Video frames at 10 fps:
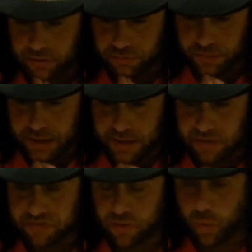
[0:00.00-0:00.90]
back and I
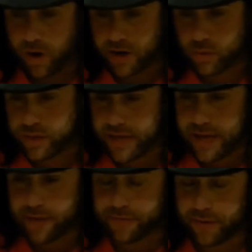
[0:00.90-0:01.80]
said, why don't we
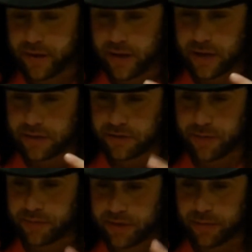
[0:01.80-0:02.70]
have a
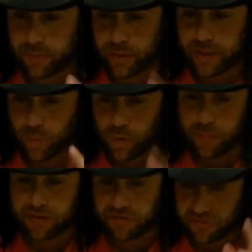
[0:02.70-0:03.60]
WWE Women's